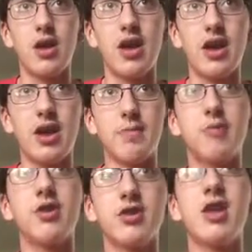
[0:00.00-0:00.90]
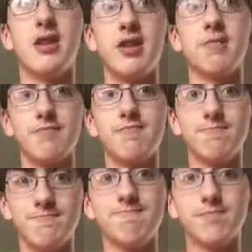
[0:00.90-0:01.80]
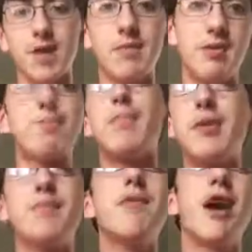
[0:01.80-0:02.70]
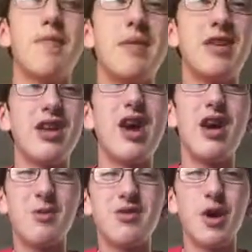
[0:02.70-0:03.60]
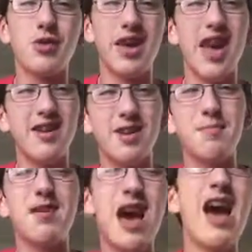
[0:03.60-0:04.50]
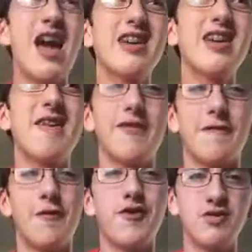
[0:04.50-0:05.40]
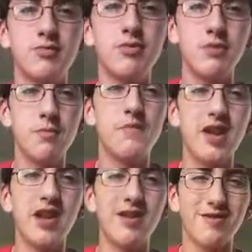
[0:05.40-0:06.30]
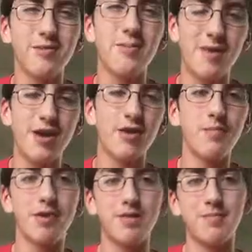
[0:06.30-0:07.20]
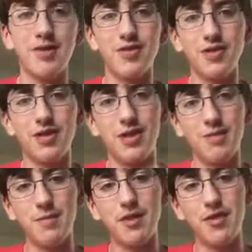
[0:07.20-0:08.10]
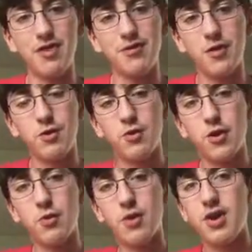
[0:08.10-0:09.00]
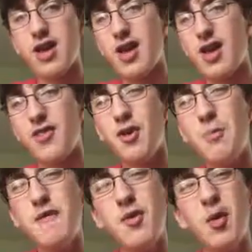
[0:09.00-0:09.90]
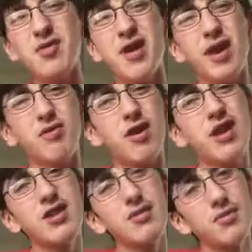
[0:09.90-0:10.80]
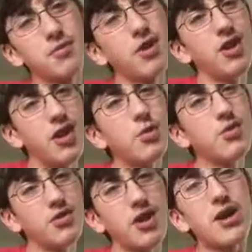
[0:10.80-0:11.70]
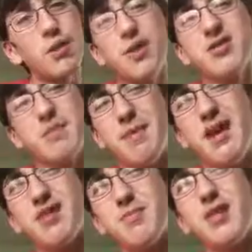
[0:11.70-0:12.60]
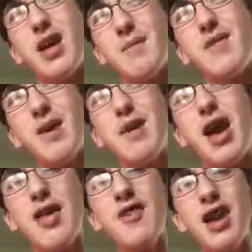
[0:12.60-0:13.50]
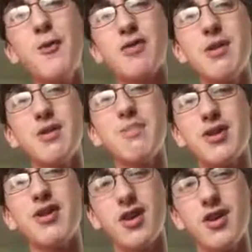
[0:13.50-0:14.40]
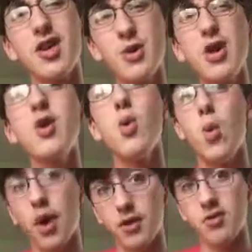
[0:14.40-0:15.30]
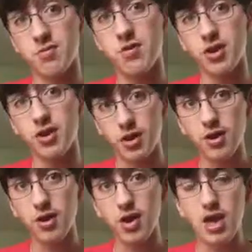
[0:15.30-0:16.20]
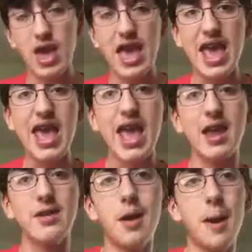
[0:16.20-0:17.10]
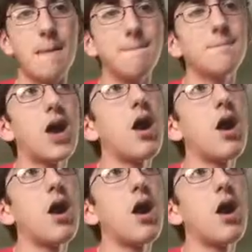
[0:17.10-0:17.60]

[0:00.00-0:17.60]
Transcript: a pretty good ending. Mm-hmm. I mean, I mean, not. I mean, it was an okay ending, but I, I kind of like the first two movie endings a little bit better. Because, but and, and the third third one, third movie wasn't that great, but it was it wasn't the best. But I mean, I, I it was it was pretty good. It it was pretty good, and um.